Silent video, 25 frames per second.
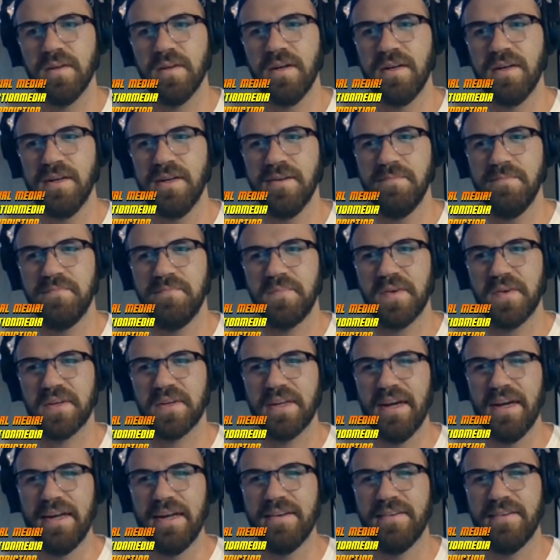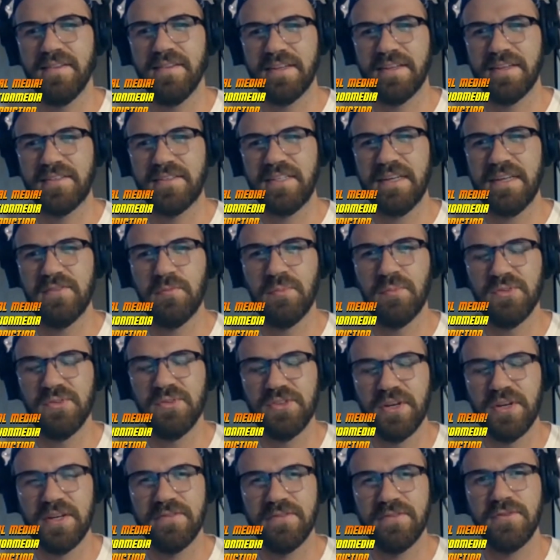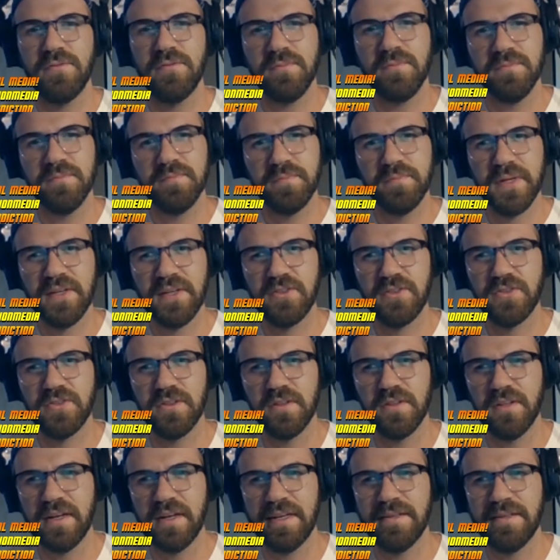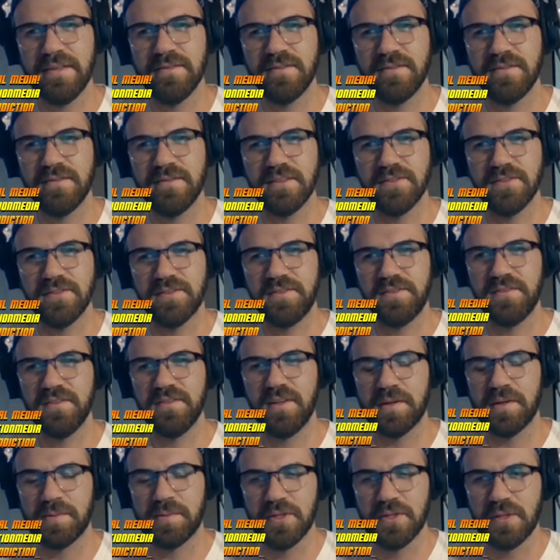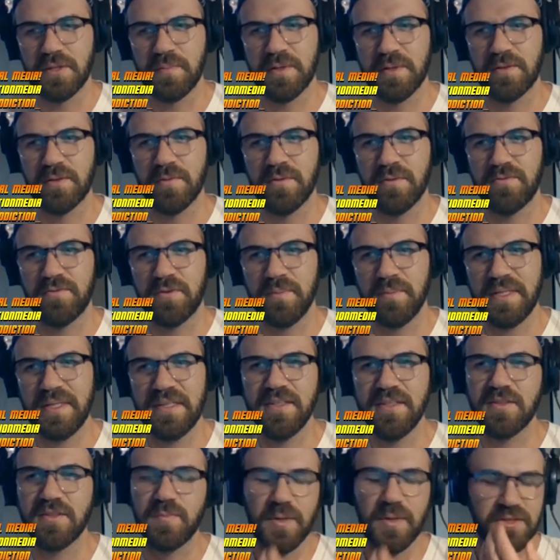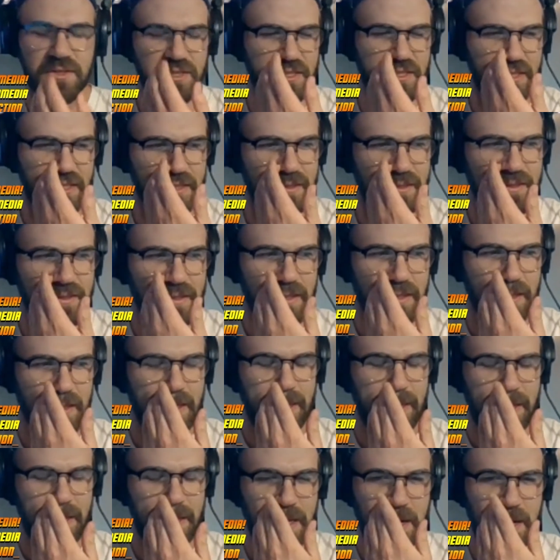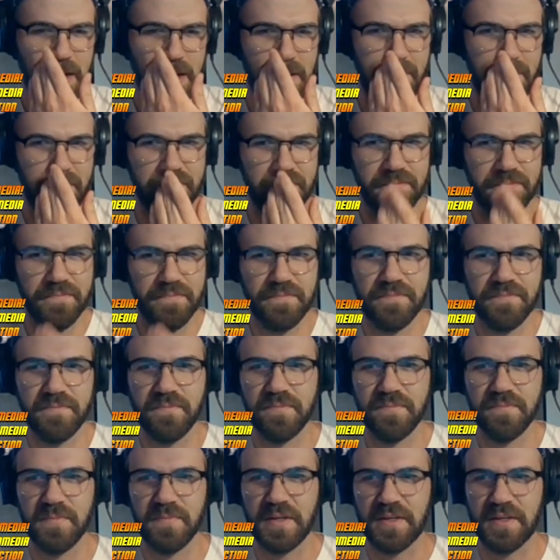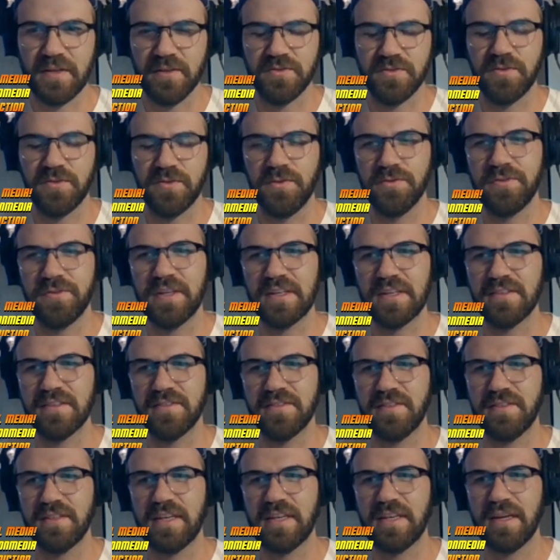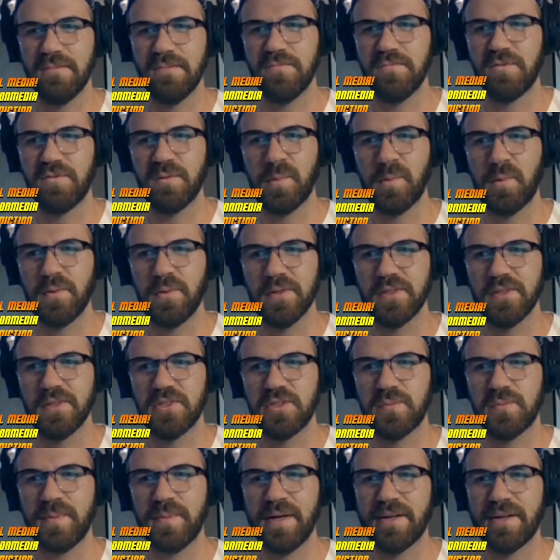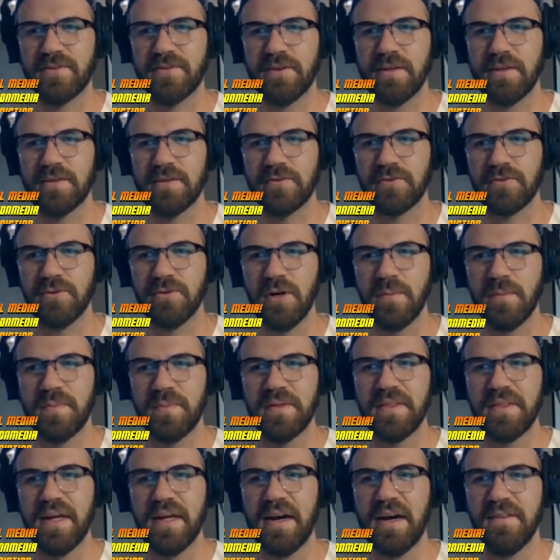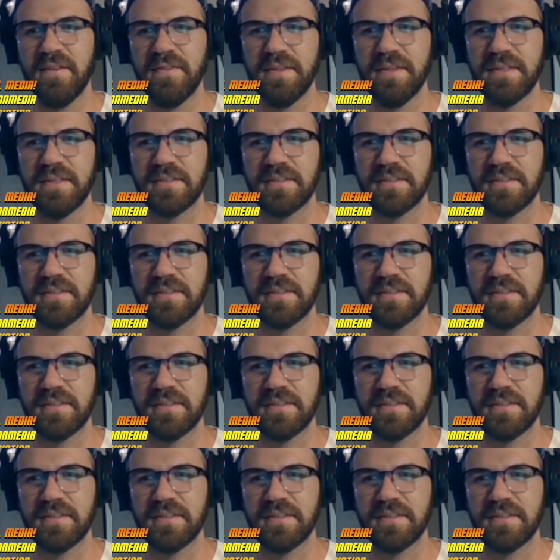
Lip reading: Again, like David Bazan from Page of the Lion is a really big one for me, especially um, like his whole thing is he came from a religious background, grew up in that, and